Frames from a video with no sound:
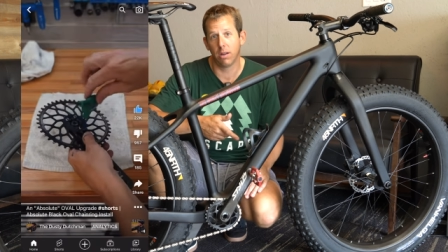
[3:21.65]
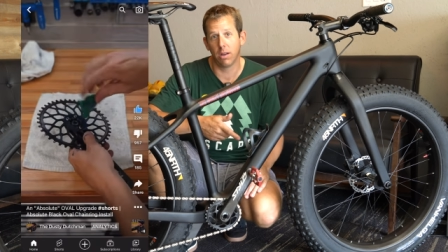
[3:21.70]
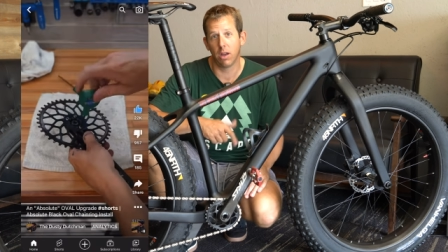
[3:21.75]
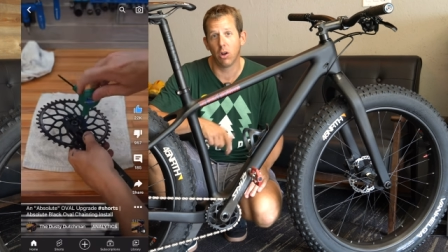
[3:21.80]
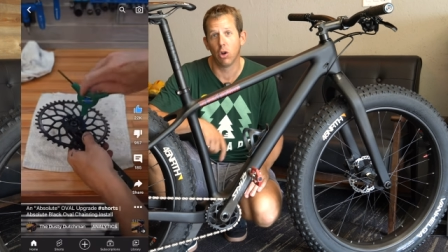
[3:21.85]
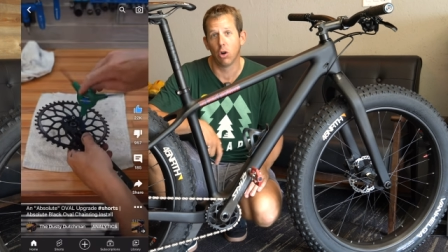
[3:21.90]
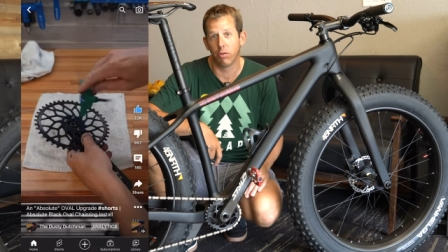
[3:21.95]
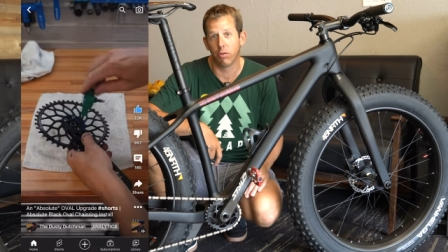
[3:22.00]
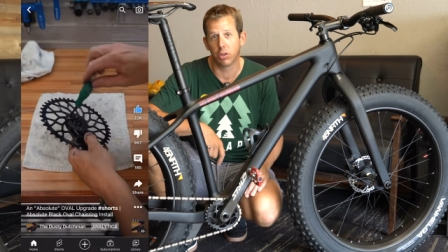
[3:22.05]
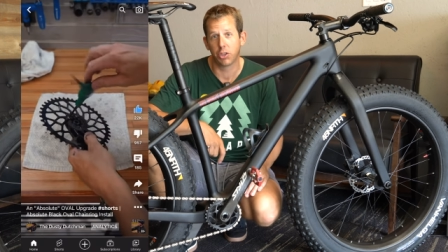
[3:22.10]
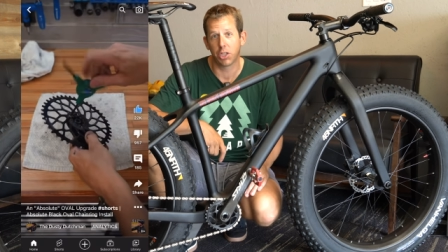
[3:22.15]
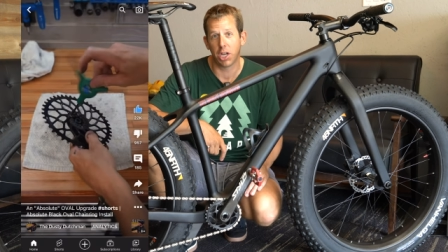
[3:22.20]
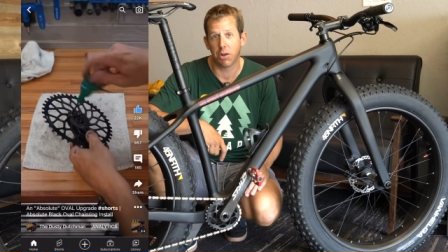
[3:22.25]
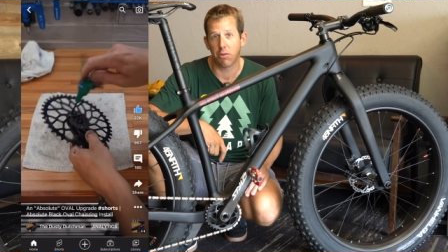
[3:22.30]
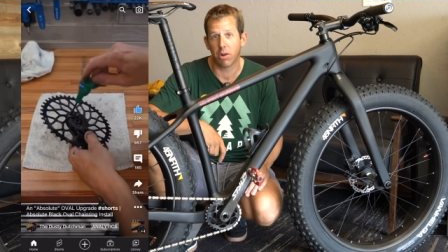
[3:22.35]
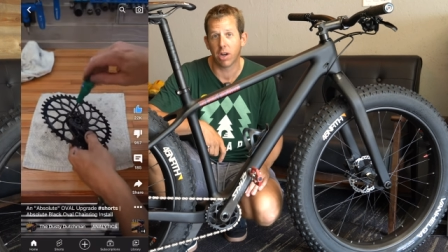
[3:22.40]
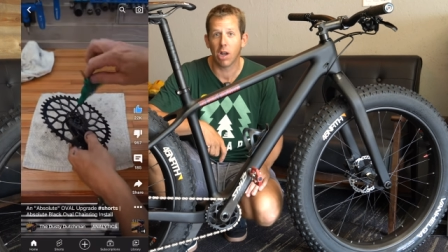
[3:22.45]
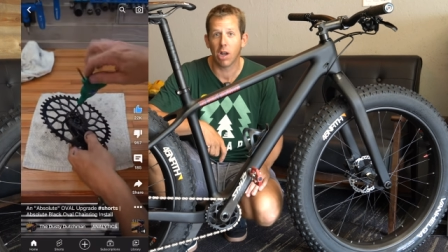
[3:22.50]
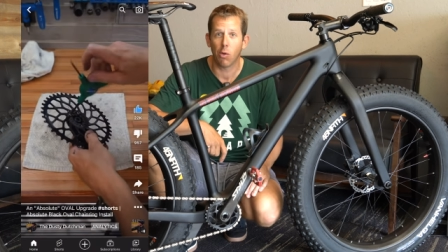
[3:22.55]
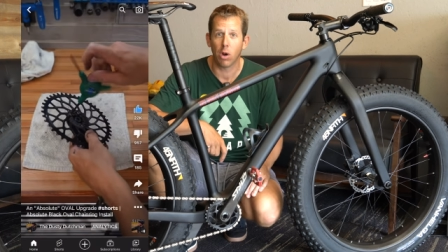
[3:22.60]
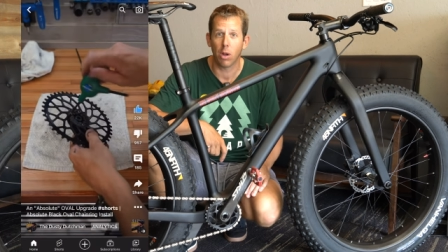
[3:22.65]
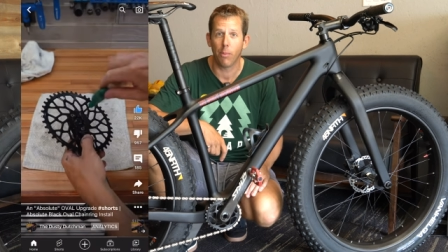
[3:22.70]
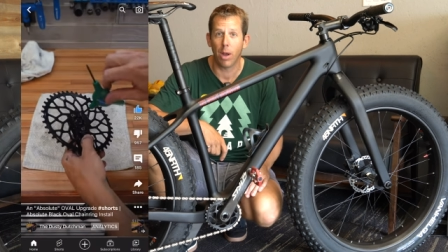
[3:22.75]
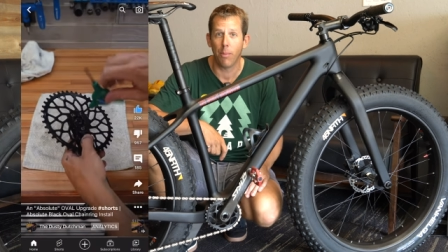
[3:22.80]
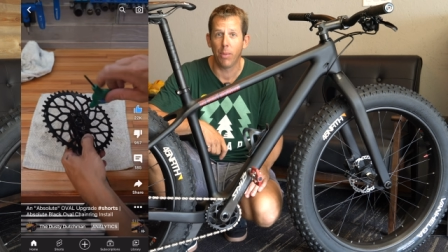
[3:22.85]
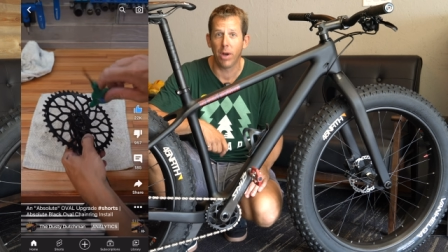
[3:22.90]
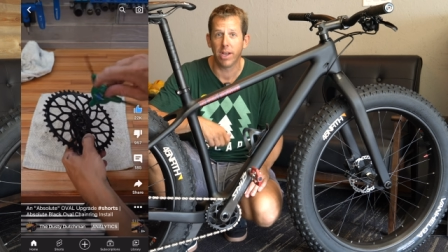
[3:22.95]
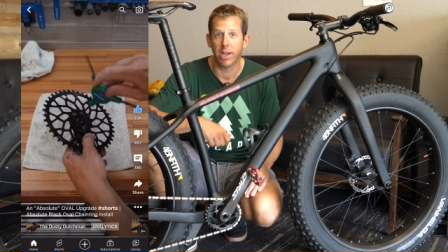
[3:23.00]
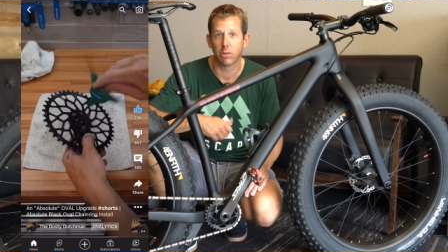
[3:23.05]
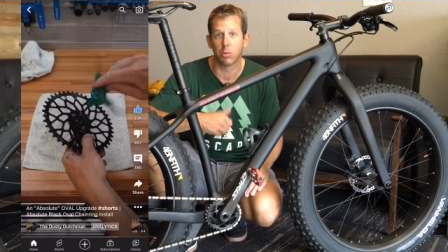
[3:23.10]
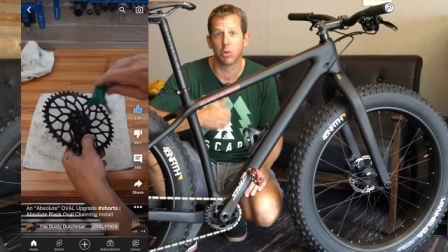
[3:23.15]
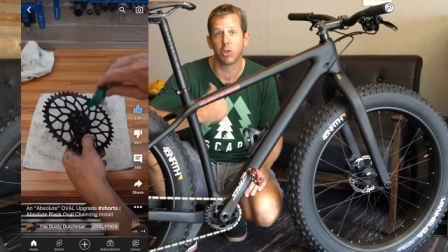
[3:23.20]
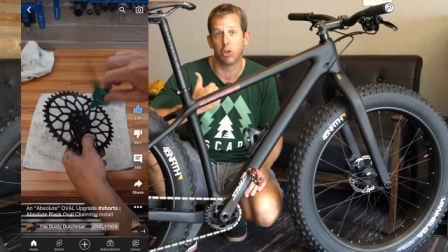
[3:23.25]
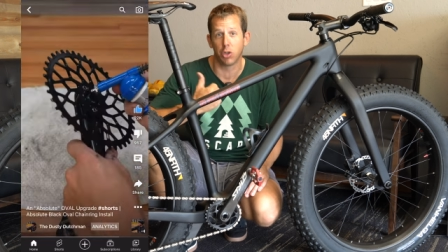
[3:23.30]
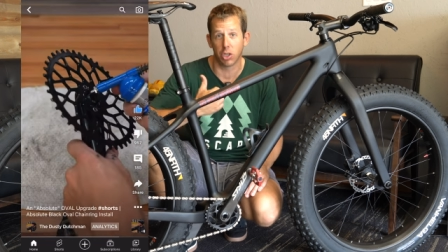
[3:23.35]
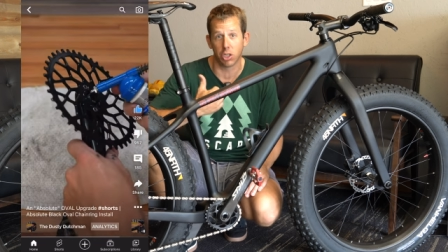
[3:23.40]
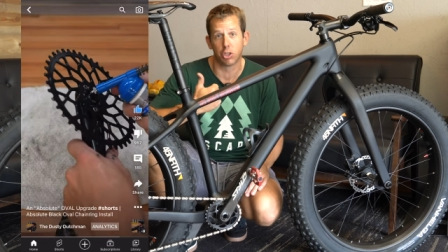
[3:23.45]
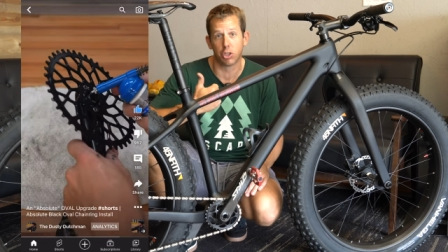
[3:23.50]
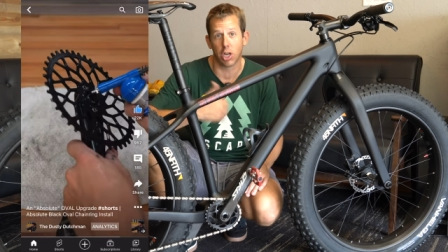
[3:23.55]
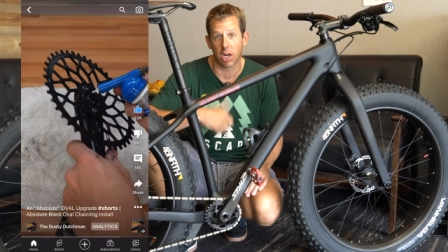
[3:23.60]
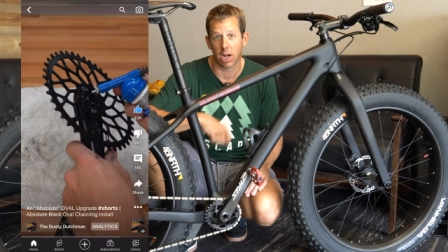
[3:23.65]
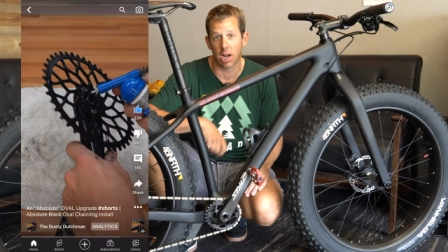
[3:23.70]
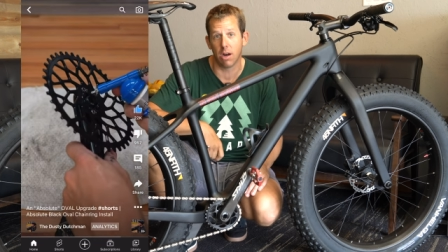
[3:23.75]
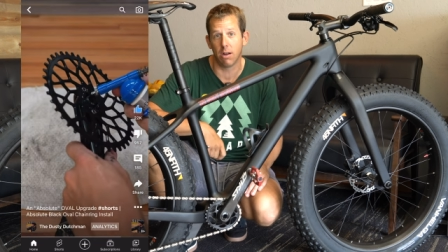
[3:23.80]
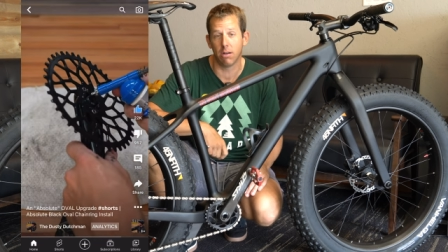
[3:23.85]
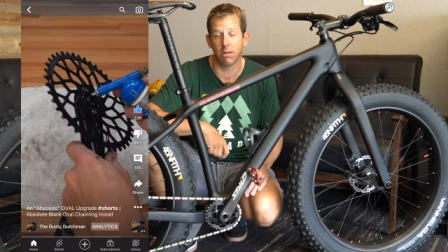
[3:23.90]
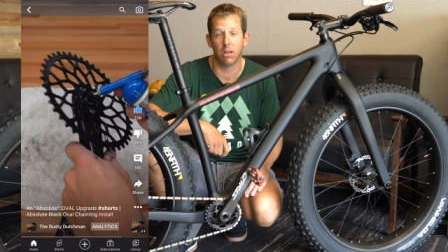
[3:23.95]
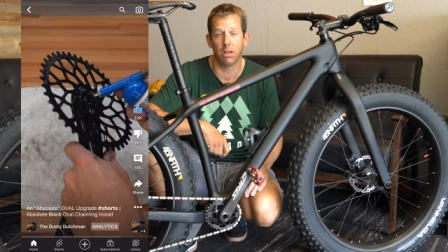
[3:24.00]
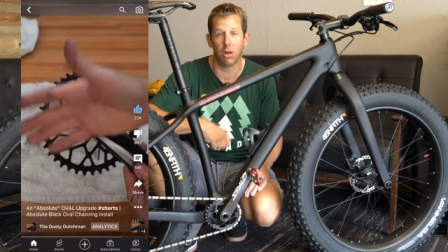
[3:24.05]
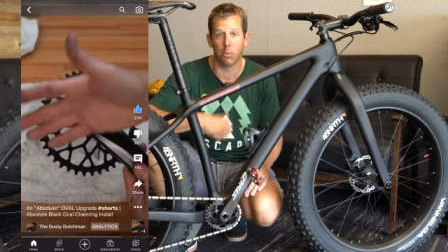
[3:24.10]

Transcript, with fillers: an oval chainring on one of my bikes, which you can check out.